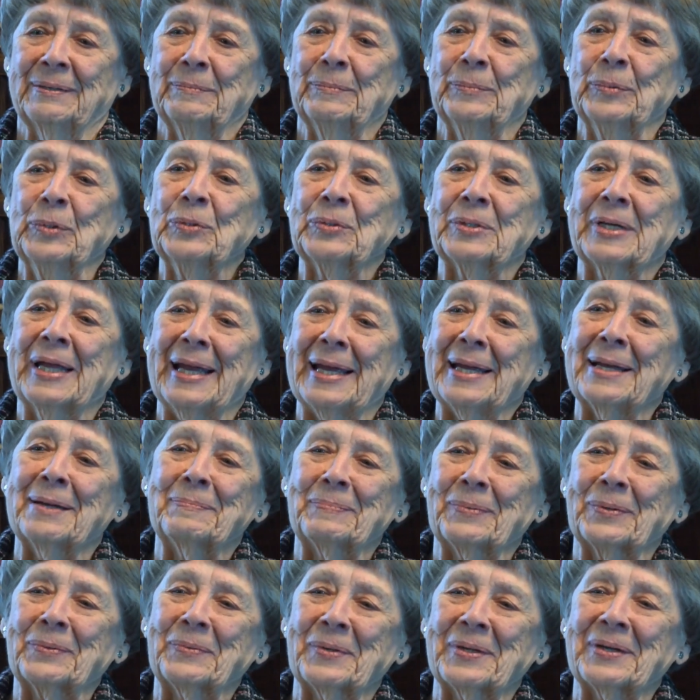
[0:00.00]
boot camp
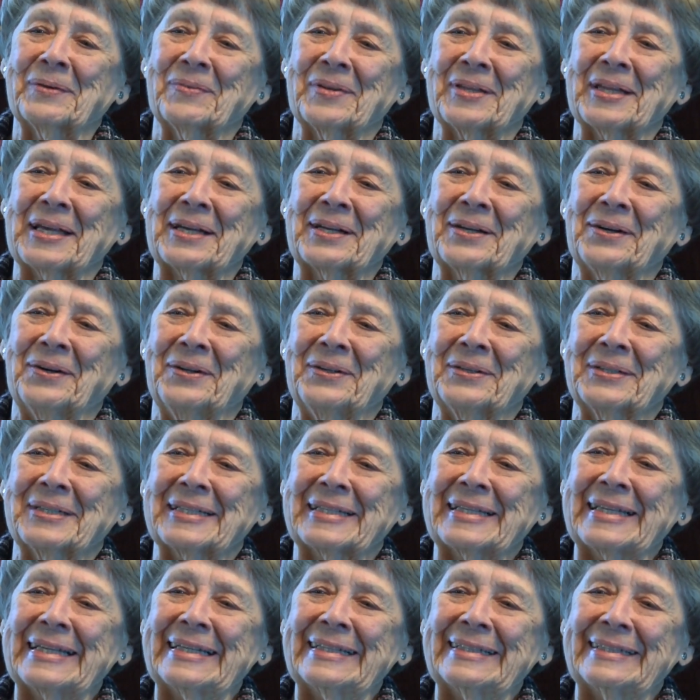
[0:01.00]
or whatever they called
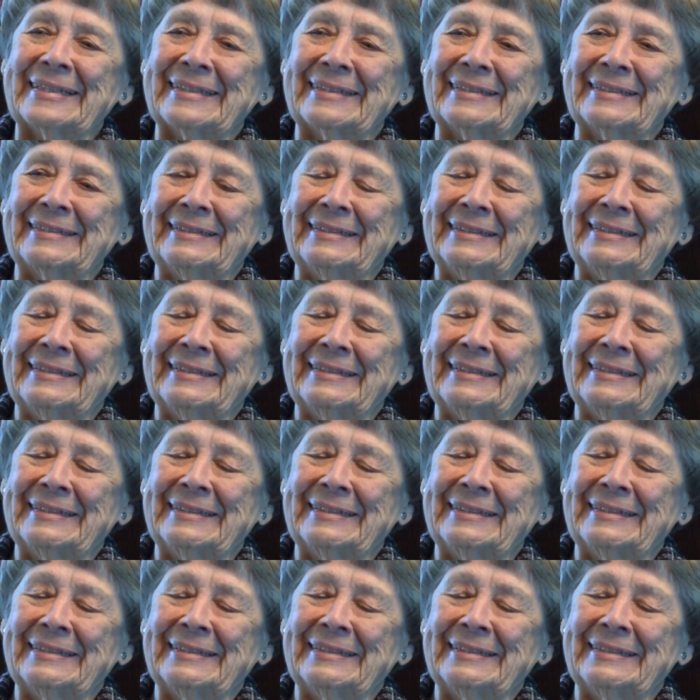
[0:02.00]
it then.